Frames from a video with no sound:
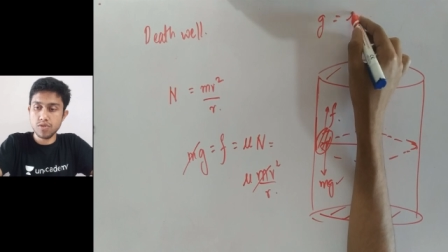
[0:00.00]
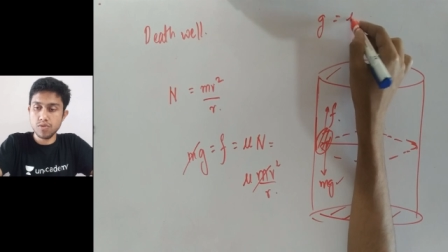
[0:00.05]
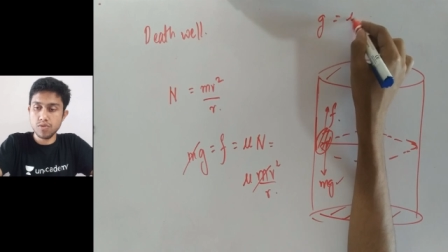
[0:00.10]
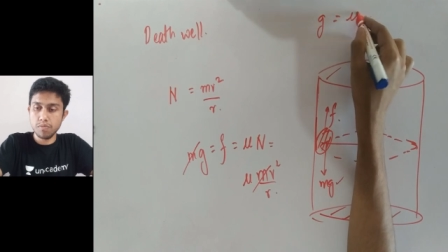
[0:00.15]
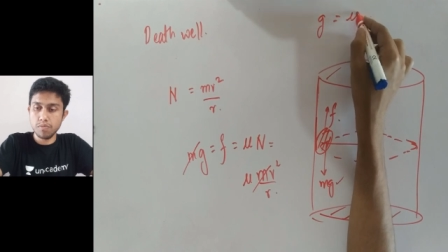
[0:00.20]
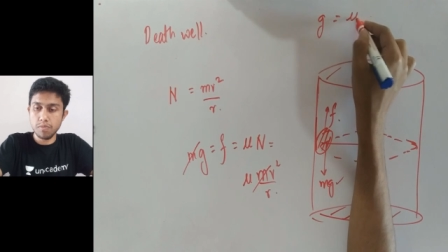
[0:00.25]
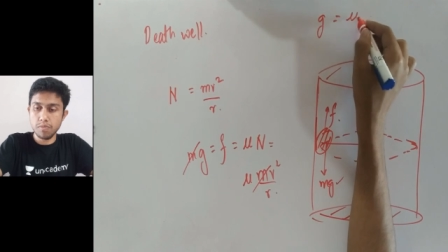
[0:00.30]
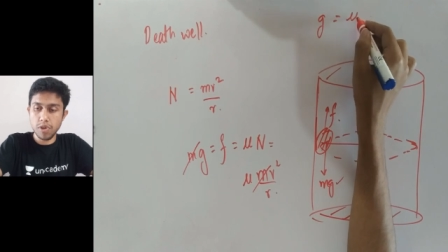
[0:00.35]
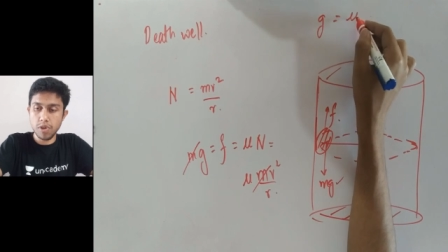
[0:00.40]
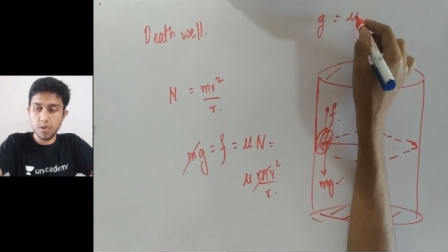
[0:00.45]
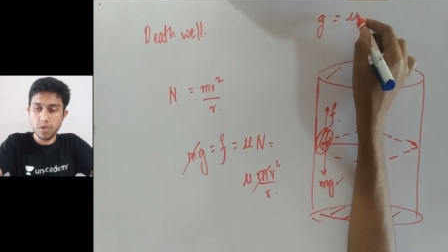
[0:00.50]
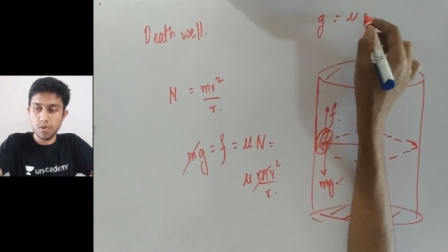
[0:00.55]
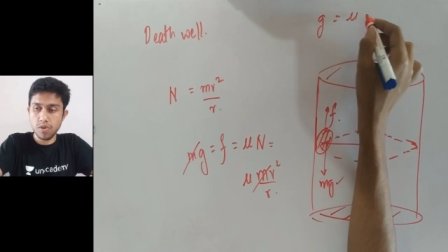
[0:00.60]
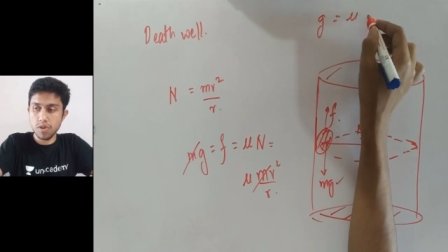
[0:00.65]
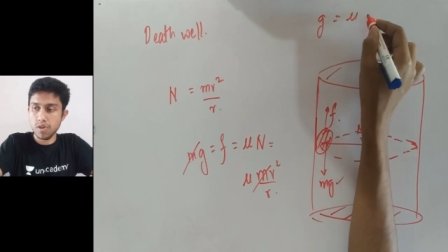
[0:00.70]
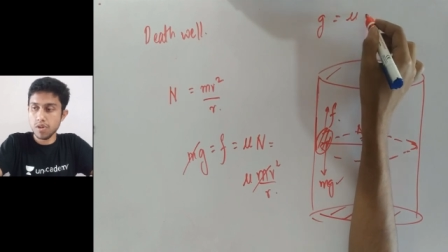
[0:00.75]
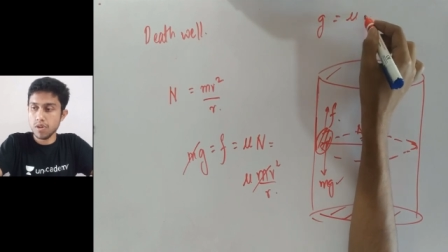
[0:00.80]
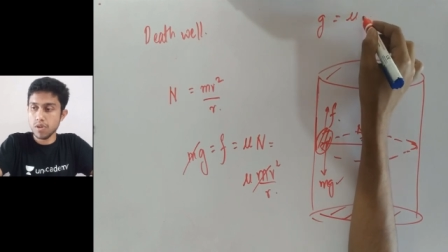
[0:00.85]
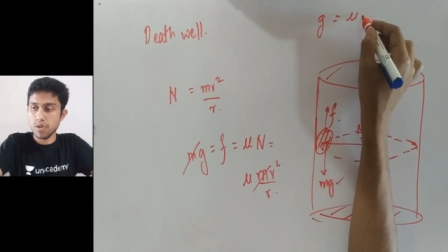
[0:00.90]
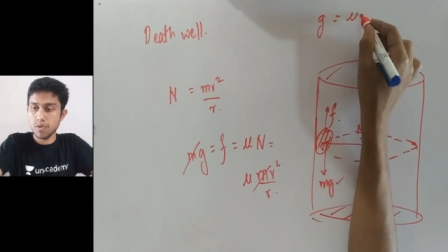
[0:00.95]
mu
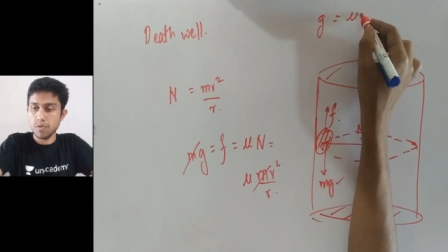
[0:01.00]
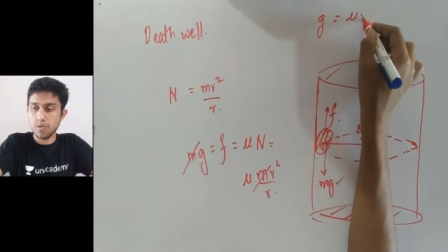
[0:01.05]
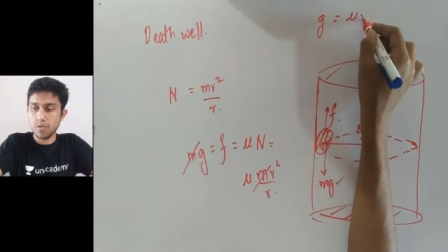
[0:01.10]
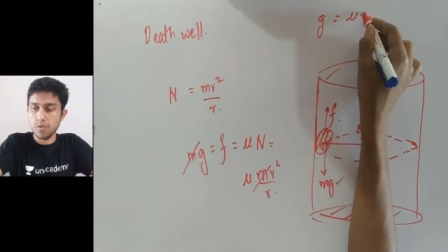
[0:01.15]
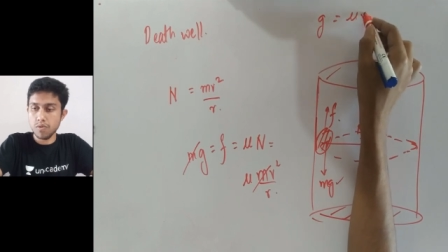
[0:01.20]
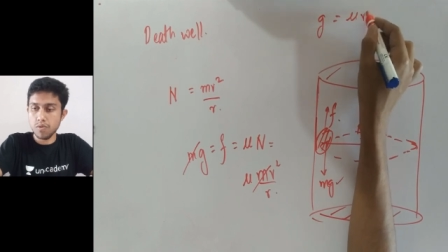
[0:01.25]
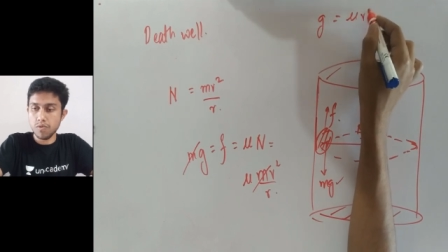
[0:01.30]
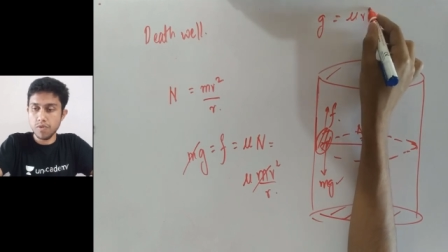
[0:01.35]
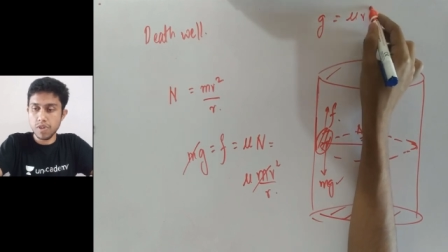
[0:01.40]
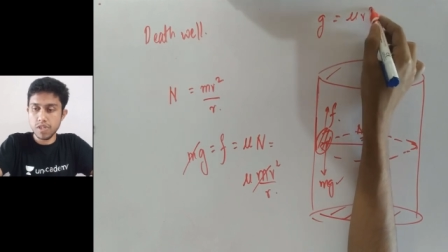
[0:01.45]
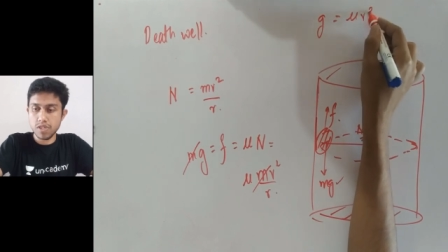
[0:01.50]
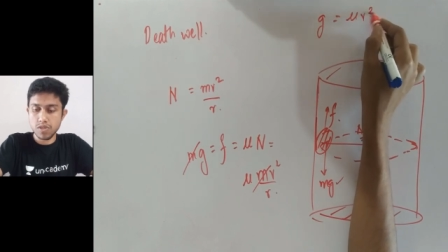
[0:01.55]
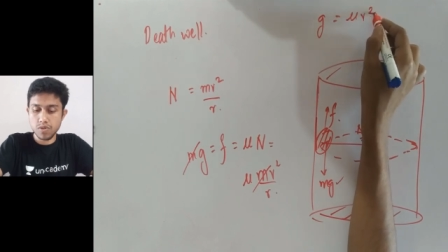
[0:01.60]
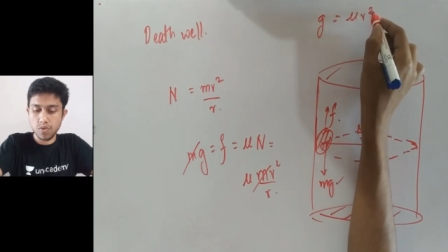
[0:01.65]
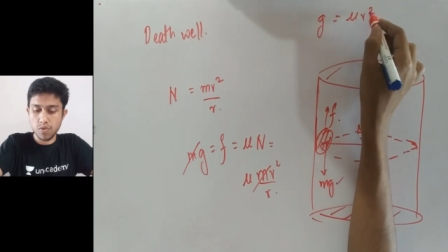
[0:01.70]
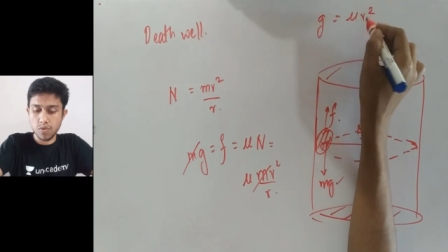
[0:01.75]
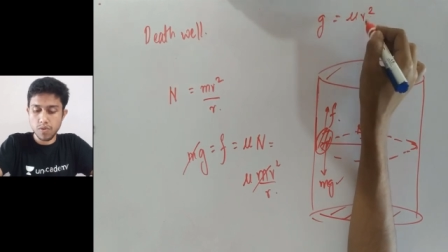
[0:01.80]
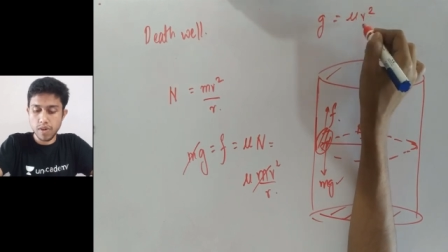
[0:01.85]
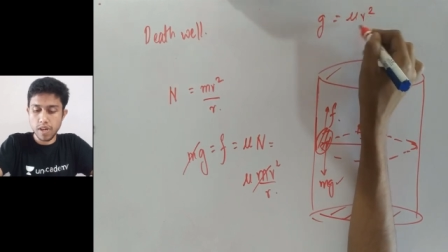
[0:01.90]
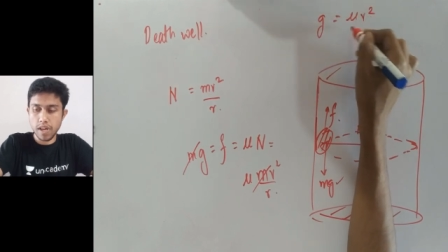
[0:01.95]
v
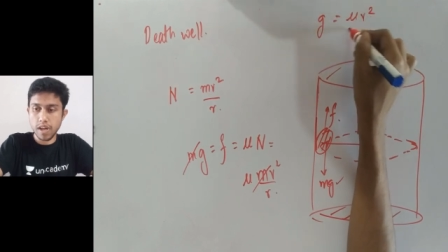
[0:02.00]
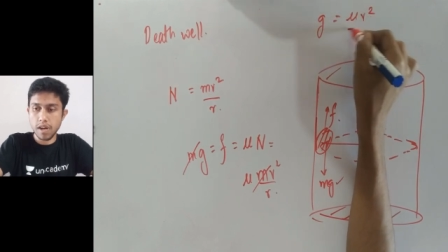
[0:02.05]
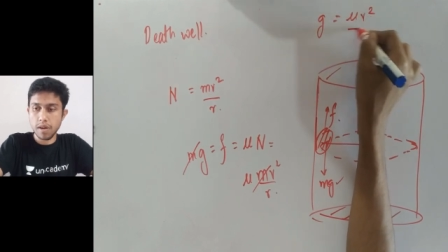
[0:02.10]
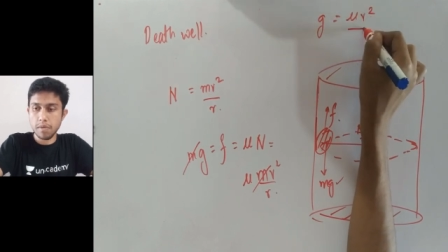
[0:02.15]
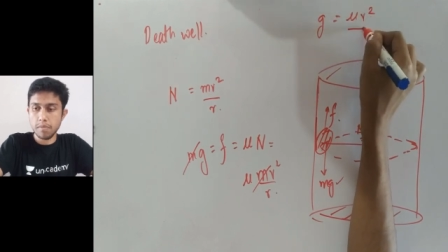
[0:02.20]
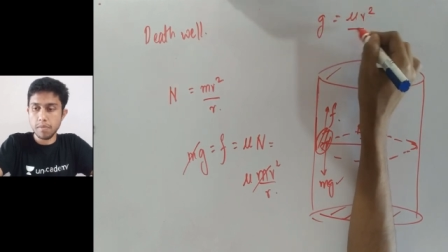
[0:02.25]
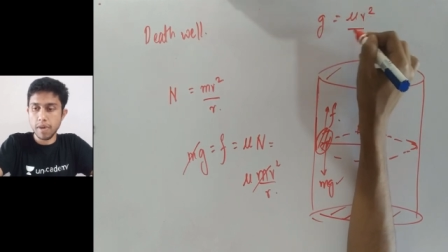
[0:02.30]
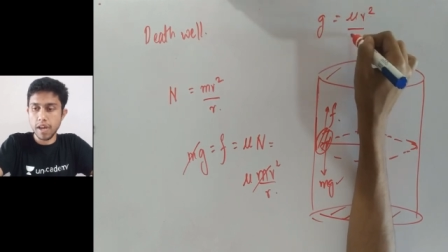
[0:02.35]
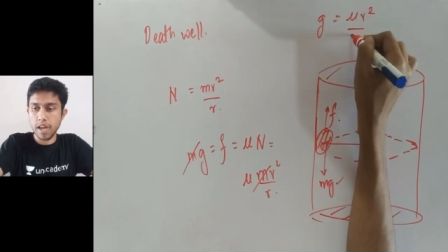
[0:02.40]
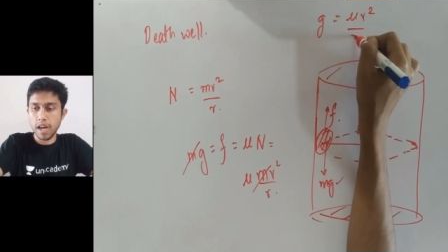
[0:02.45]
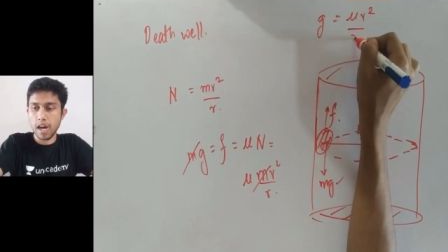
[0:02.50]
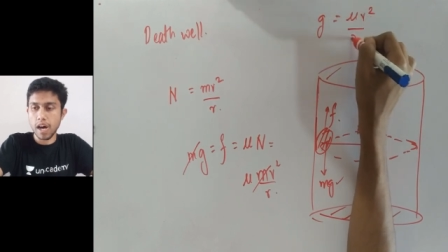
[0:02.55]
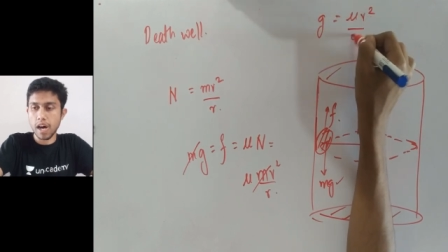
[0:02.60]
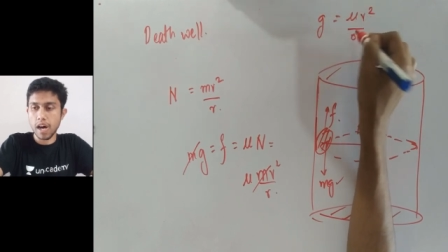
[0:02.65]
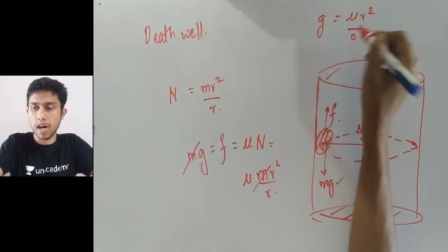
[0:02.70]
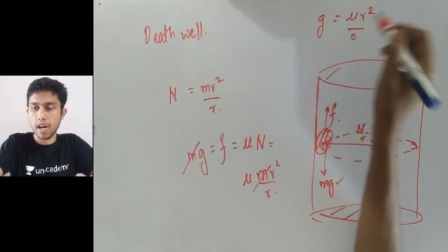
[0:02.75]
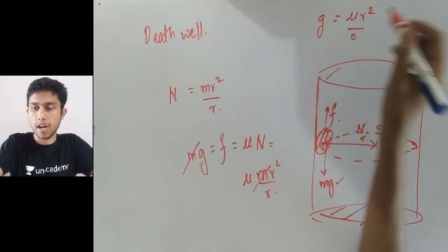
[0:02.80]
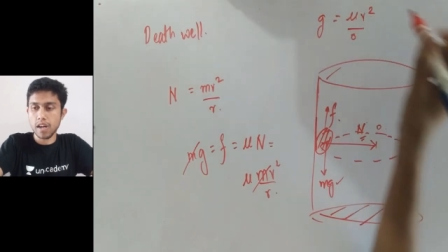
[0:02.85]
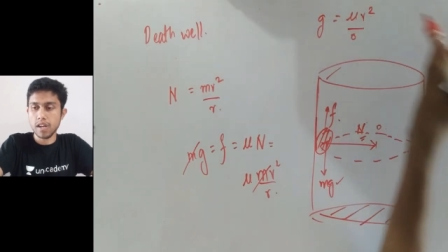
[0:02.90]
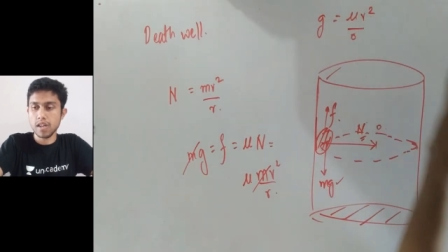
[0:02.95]
square by r.